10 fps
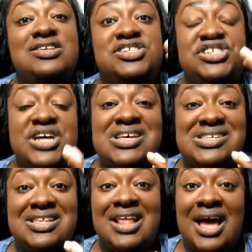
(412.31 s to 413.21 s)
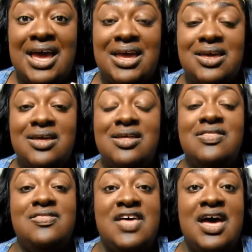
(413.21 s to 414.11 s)
Just like
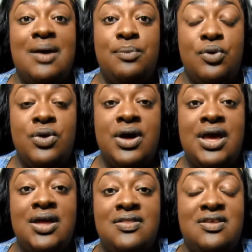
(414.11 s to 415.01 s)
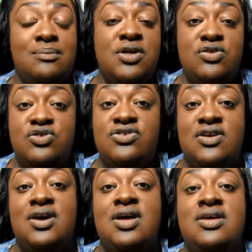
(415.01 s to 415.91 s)
that boy, the mother's
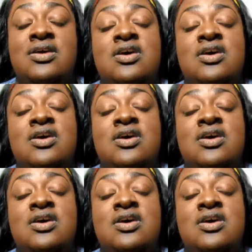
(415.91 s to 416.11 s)
son,